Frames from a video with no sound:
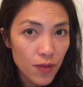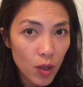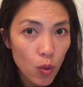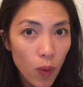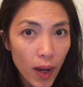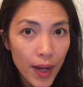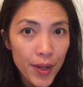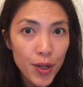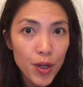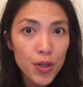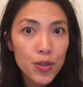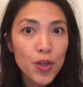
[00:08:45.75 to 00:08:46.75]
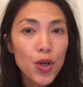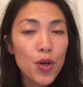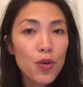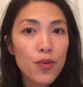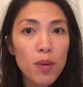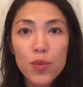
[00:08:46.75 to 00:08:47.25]
acquired
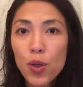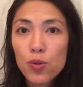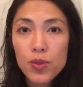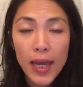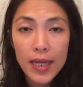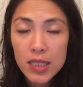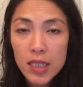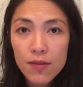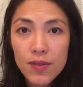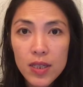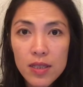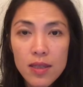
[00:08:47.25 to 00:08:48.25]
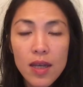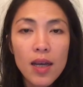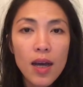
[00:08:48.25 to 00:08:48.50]
from those activities,